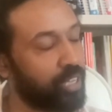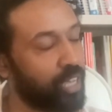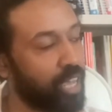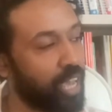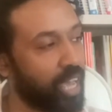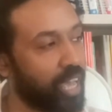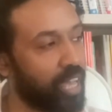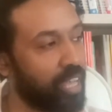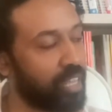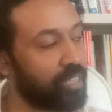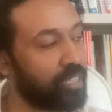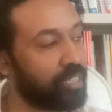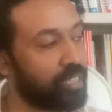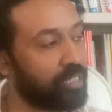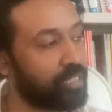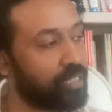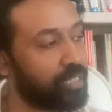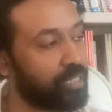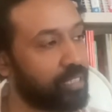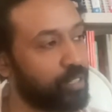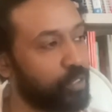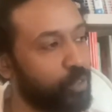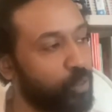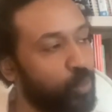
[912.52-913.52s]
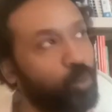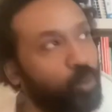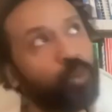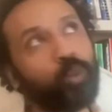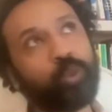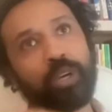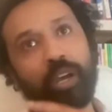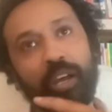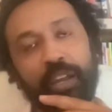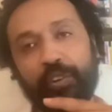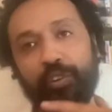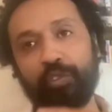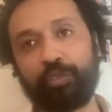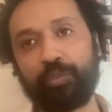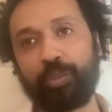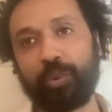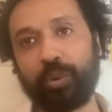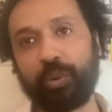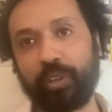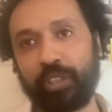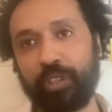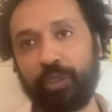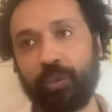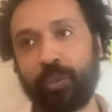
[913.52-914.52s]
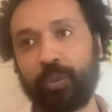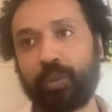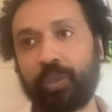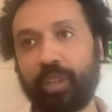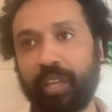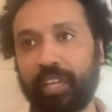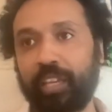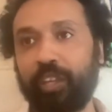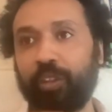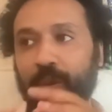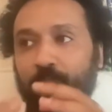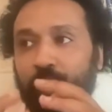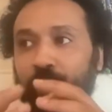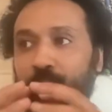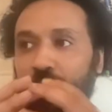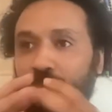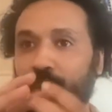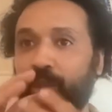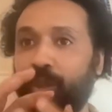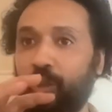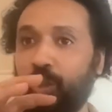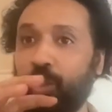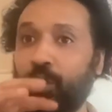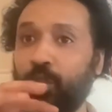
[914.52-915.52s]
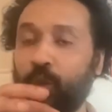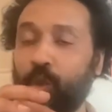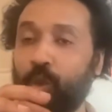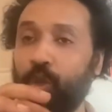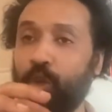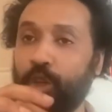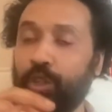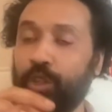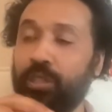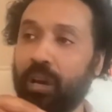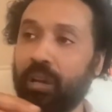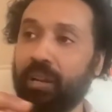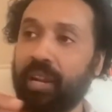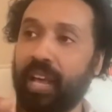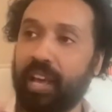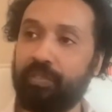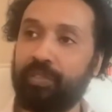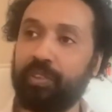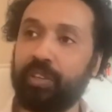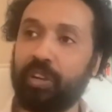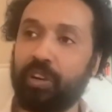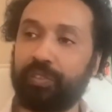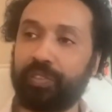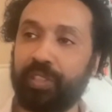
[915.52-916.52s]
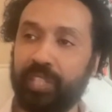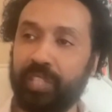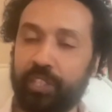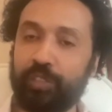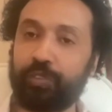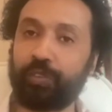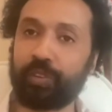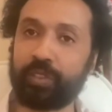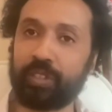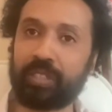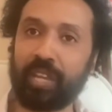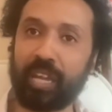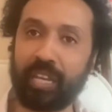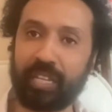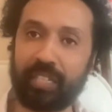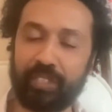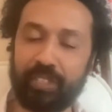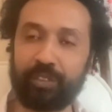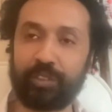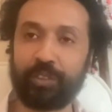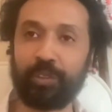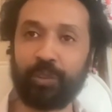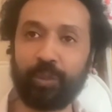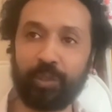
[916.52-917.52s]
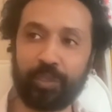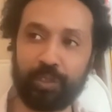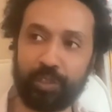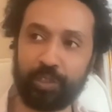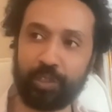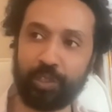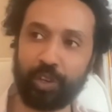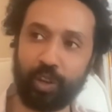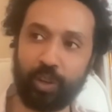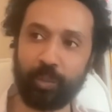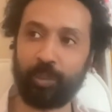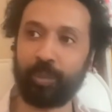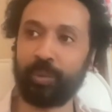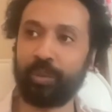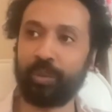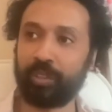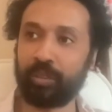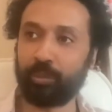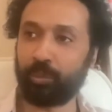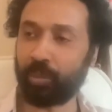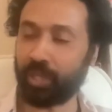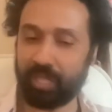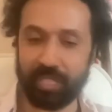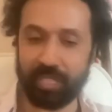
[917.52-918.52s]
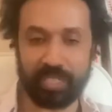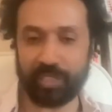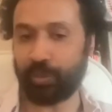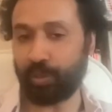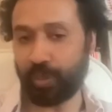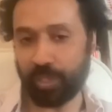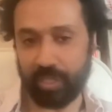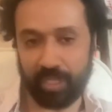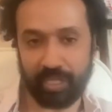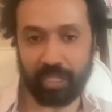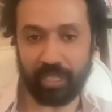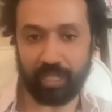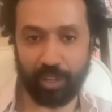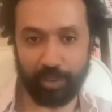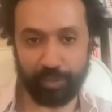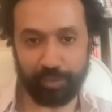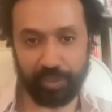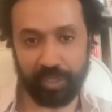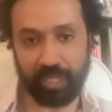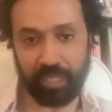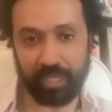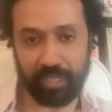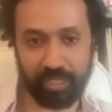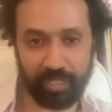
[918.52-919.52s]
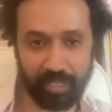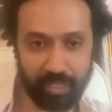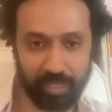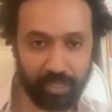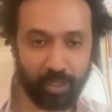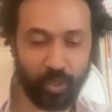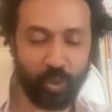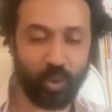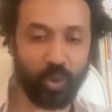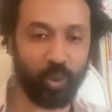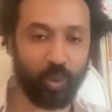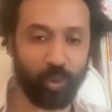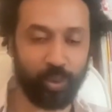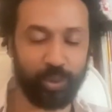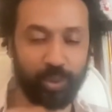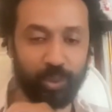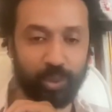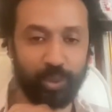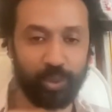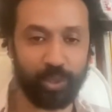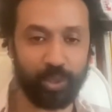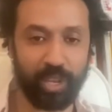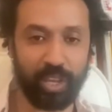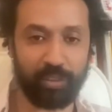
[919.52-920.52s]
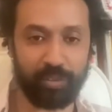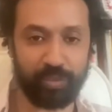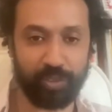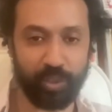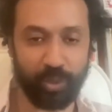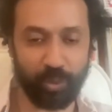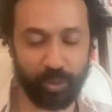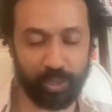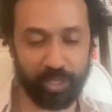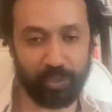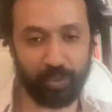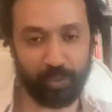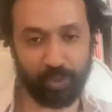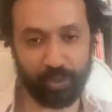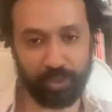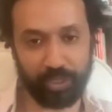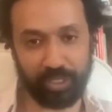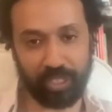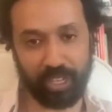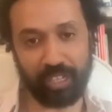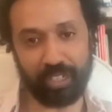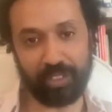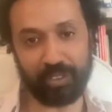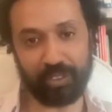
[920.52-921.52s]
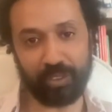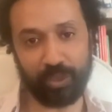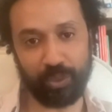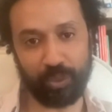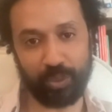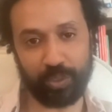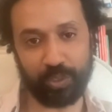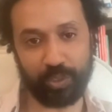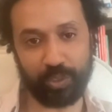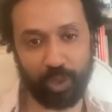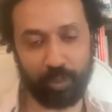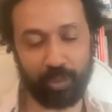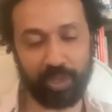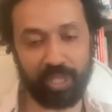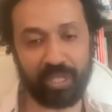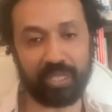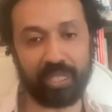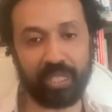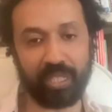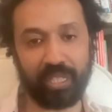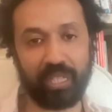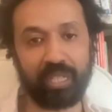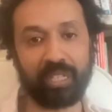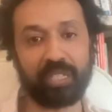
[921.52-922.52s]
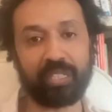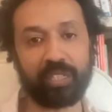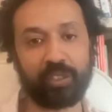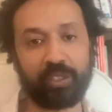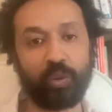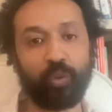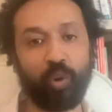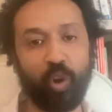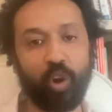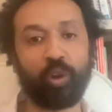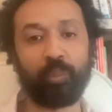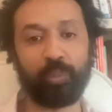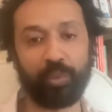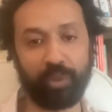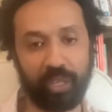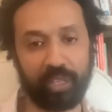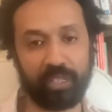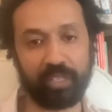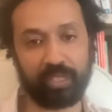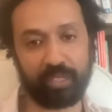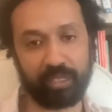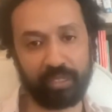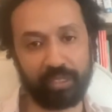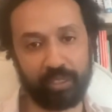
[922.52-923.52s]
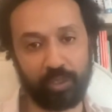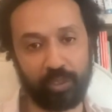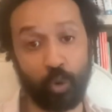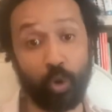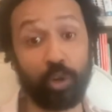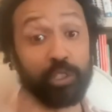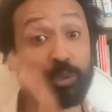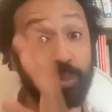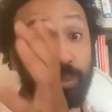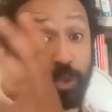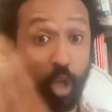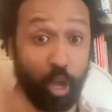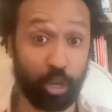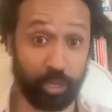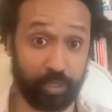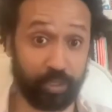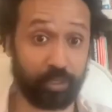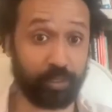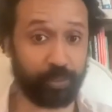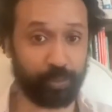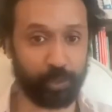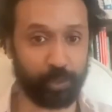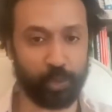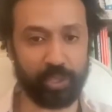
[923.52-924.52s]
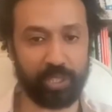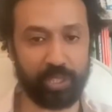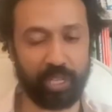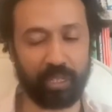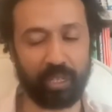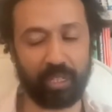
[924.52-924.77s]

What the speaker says: And you kind of you were like, you know, you could not have enough heat for the Tai Yin to do its job because there isn't enough heat, or you could have no heat for the Tai Yin to do its job because the heat is in the wrong place, or it's blocked, you said, I